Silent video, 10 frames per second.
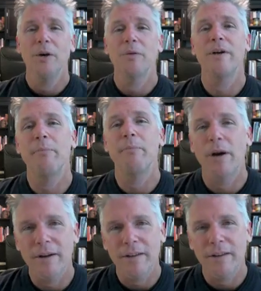
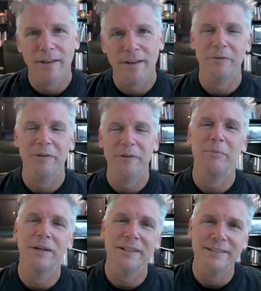Rebirth,
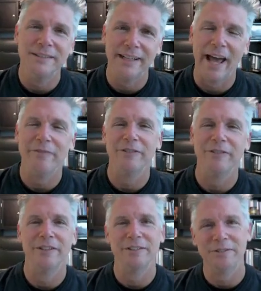rebuilding
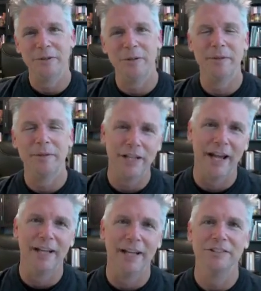after the storm, the
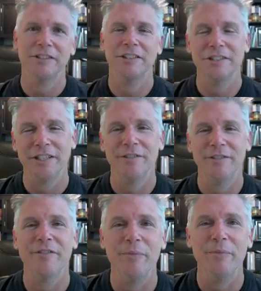change, the
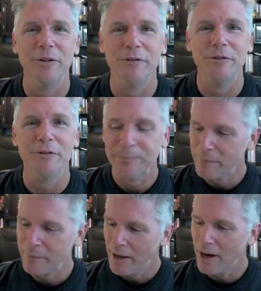shift, the move.
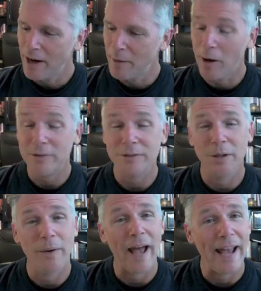
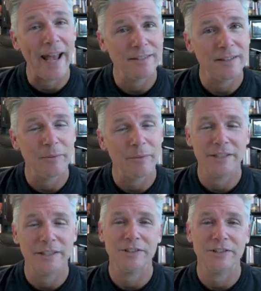Also 8,
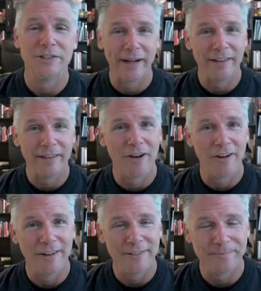which is strength
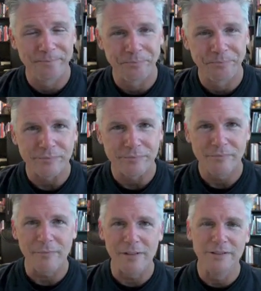card.
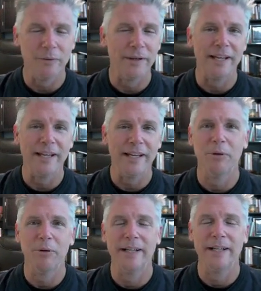So we can keep
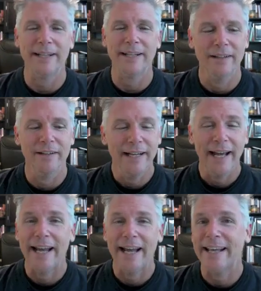boiling it down.
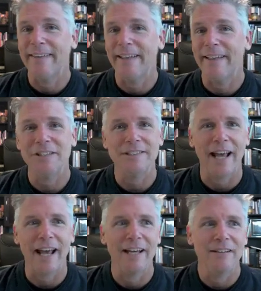And again, that's just
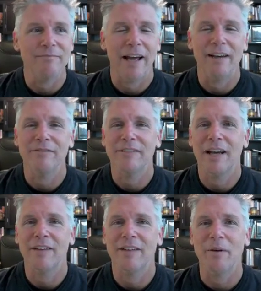a
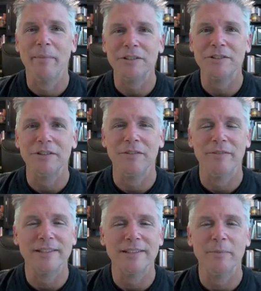kind of a mixture and
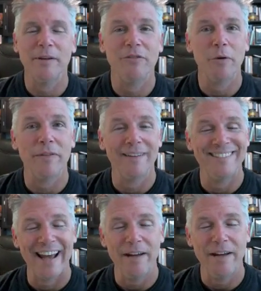recipe for the
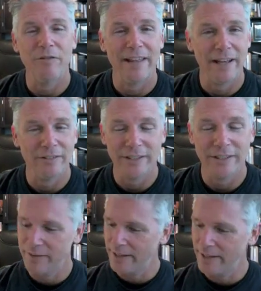day, for the energy
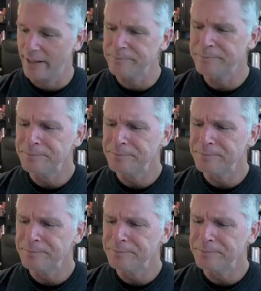of the day.